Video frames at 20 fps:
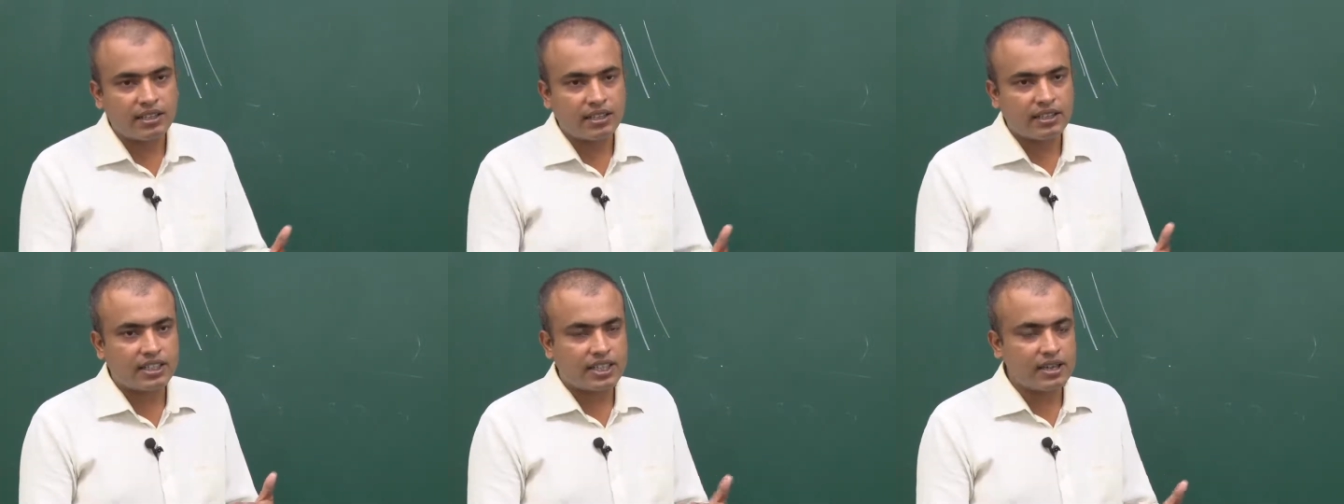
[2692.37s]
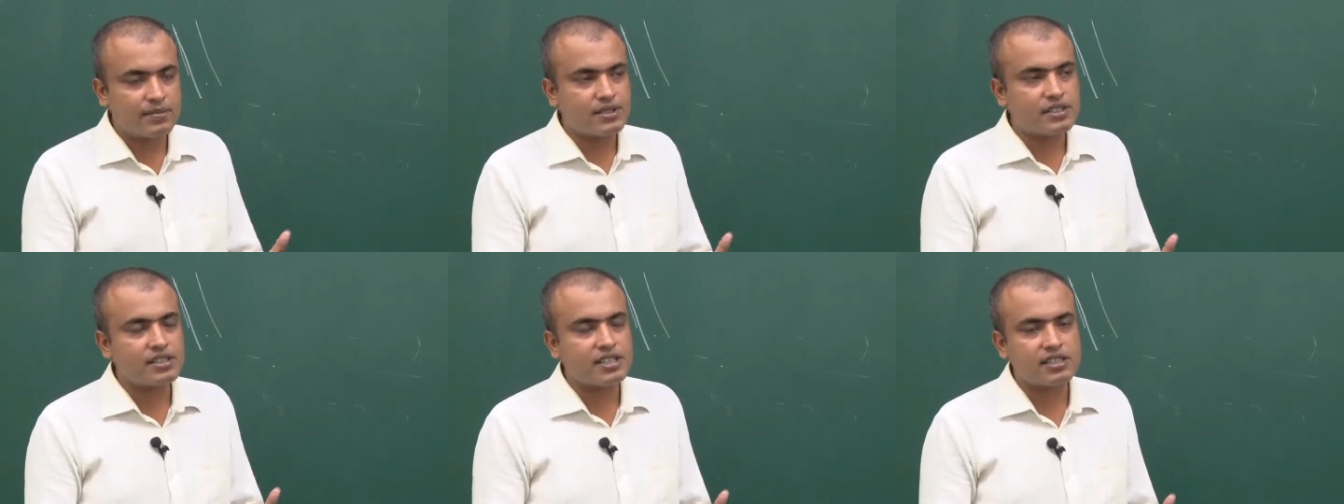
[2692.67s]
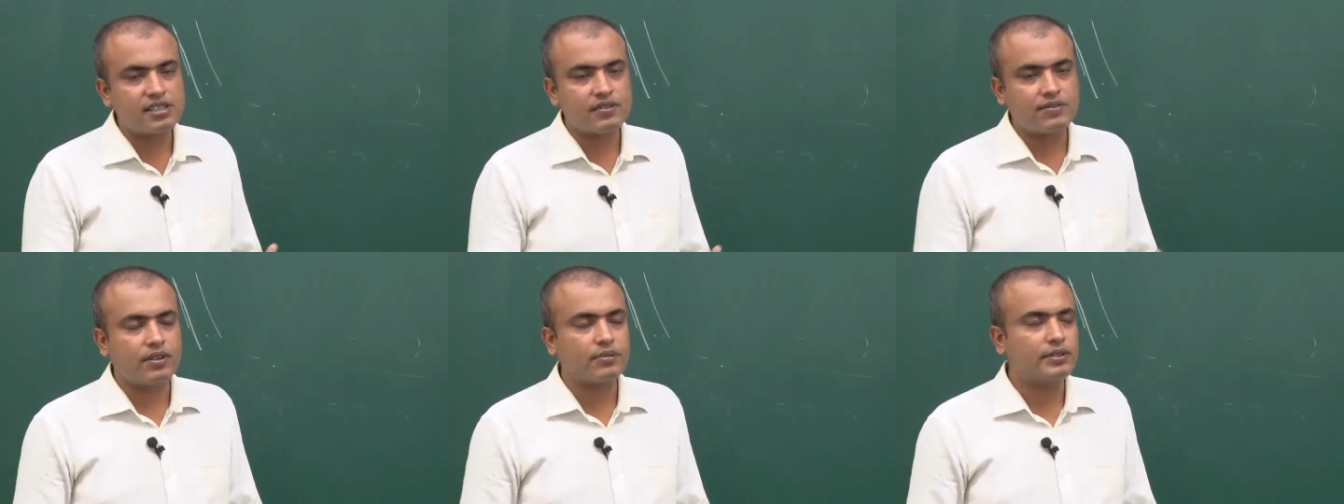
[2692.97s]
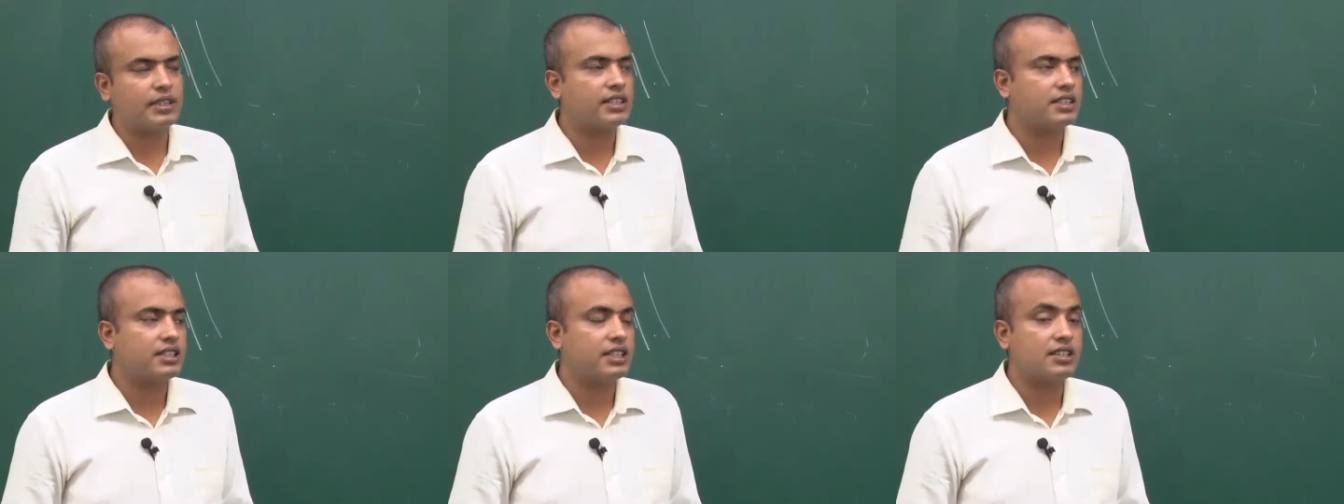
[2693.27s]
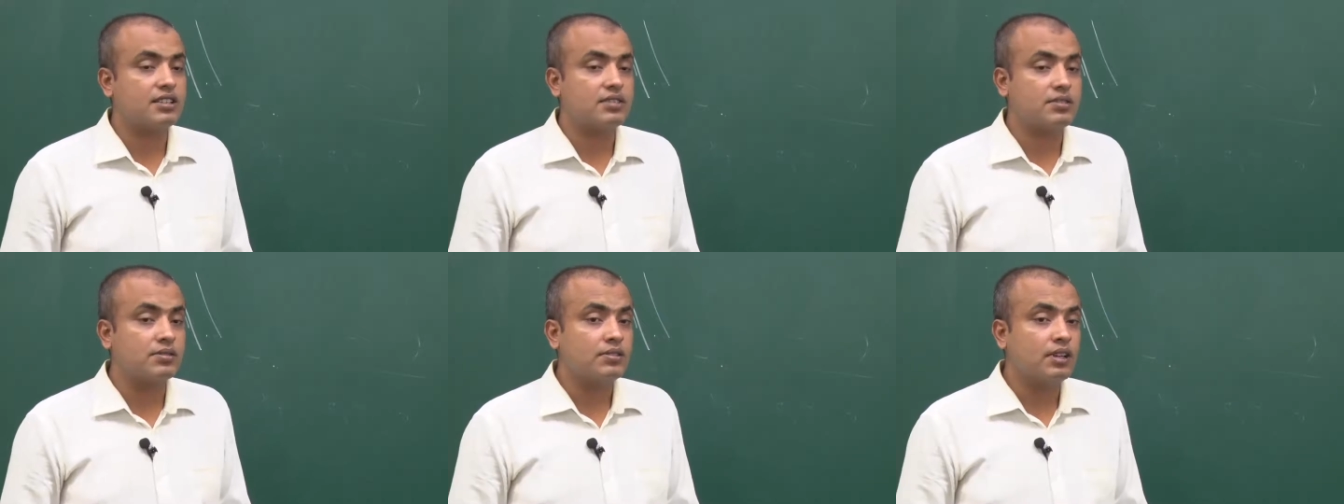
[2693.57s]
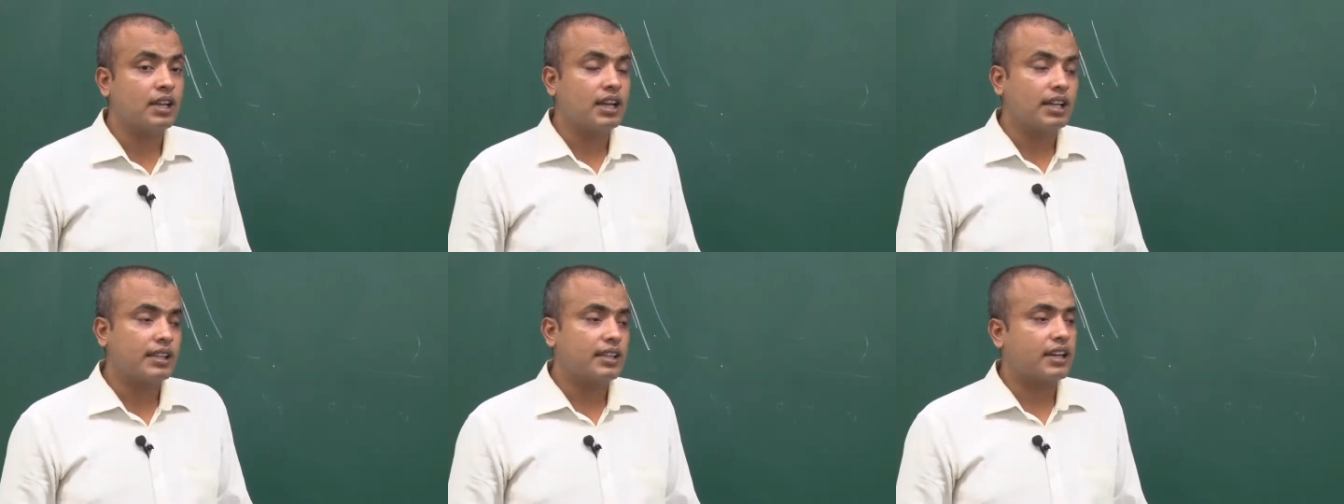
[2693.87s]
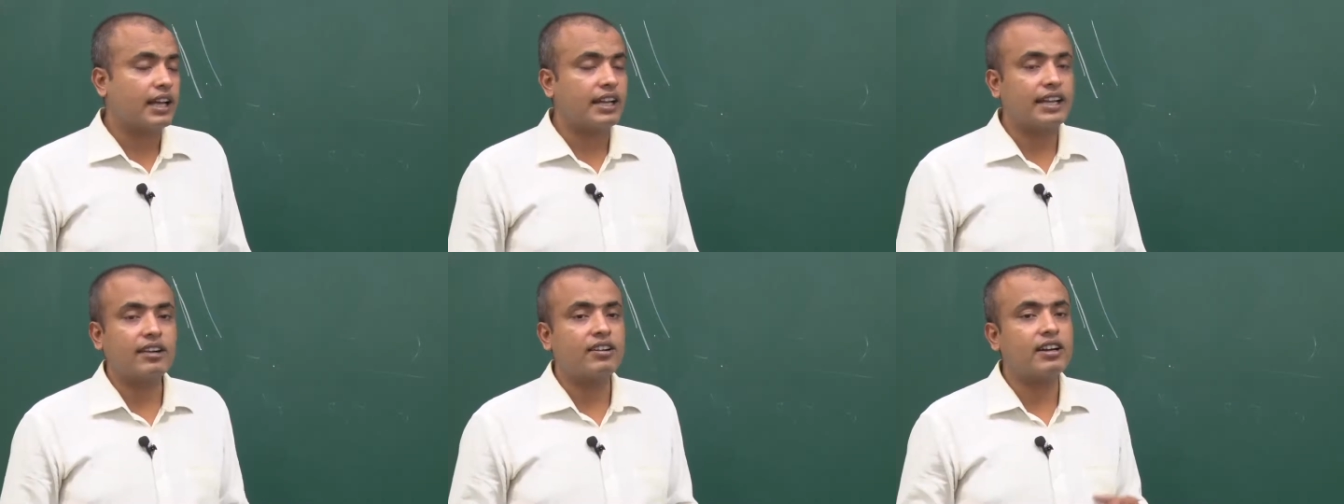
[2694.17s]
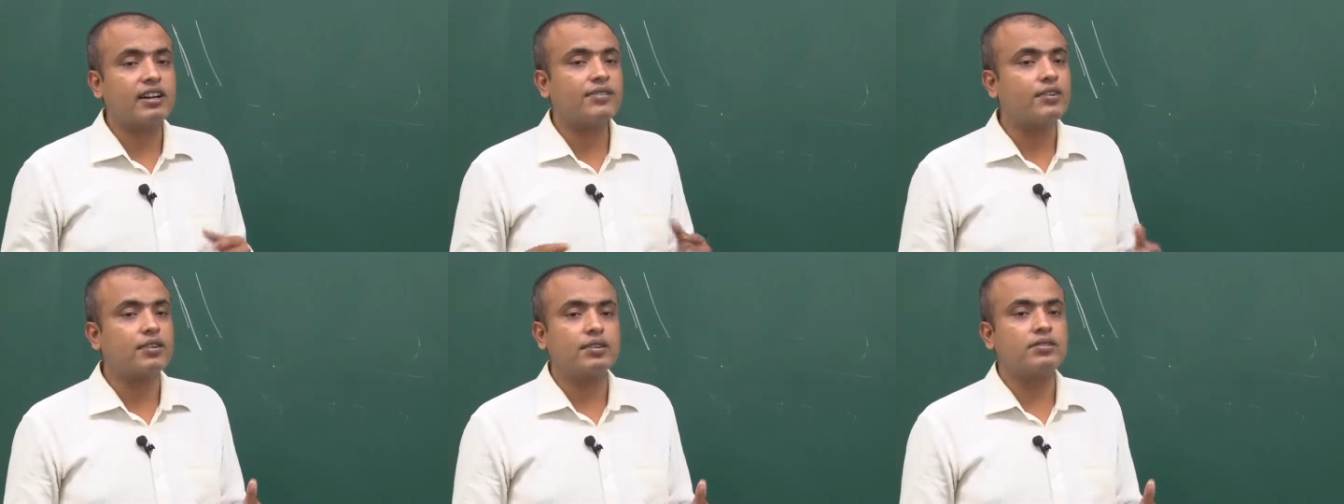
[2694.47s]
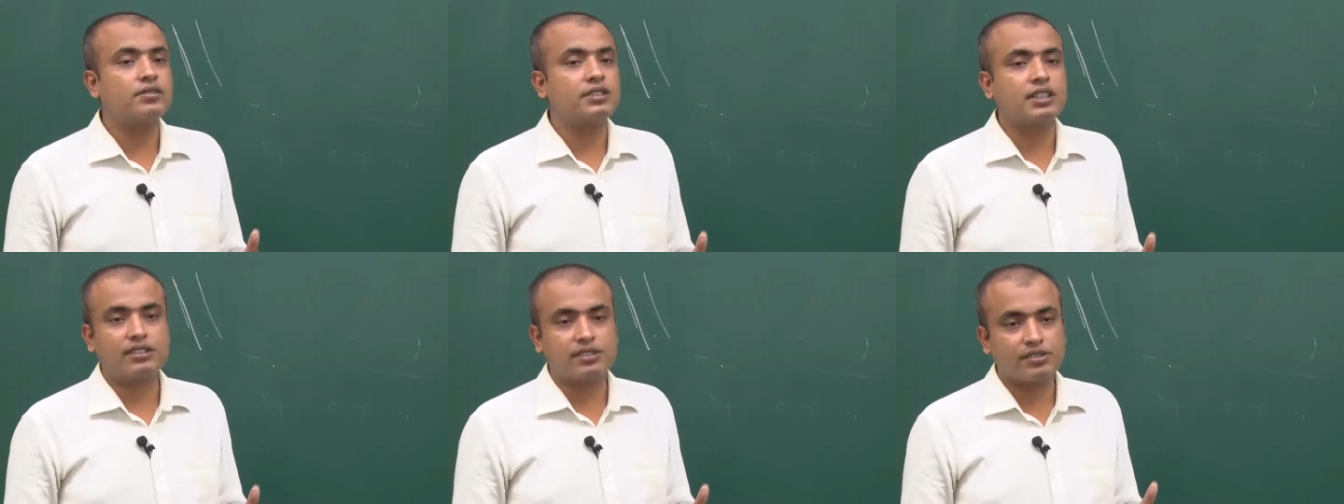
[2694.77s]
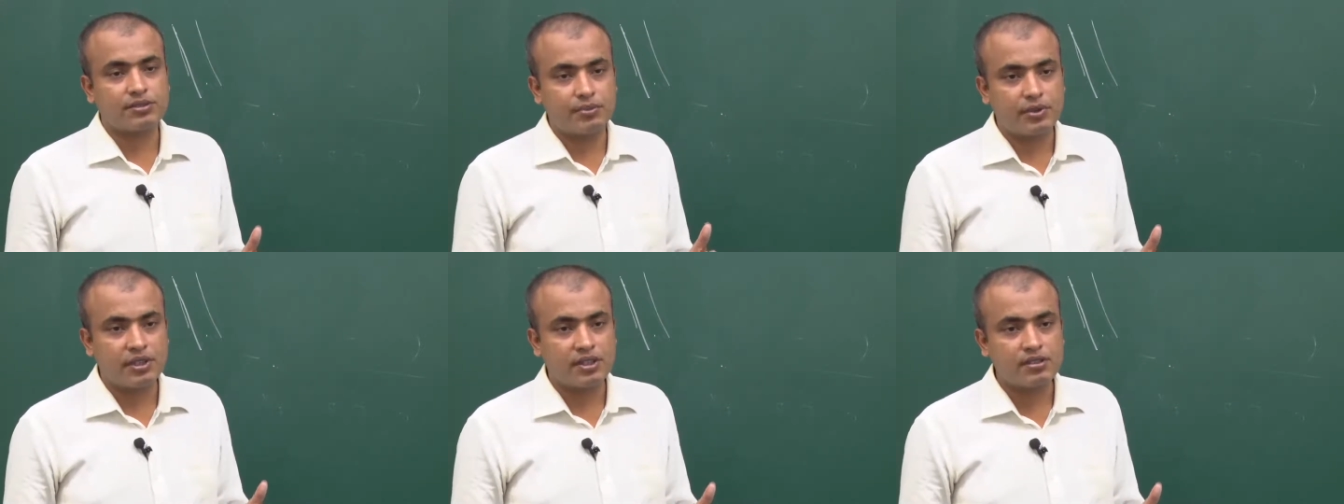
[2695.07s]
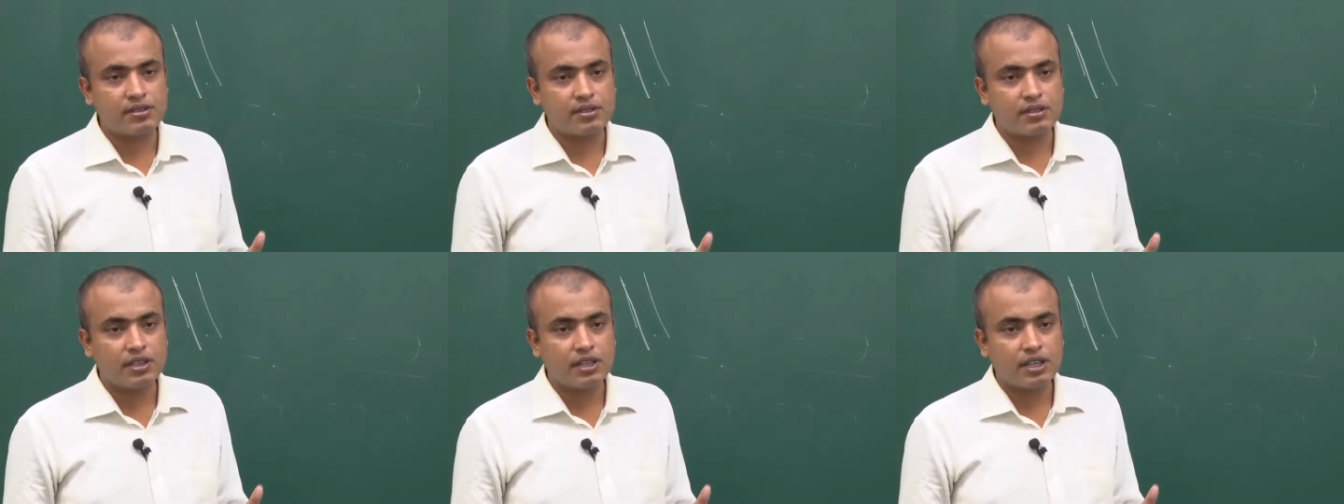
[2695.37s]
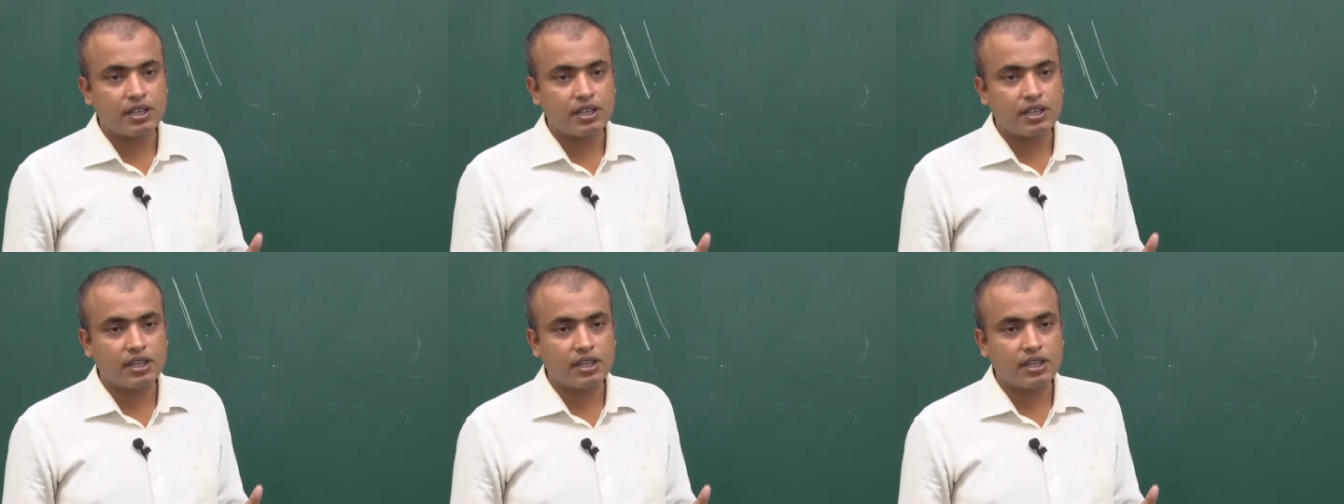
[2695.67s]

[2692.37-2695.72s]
it comes in such a form that it tells you that I cannot afford to do such a space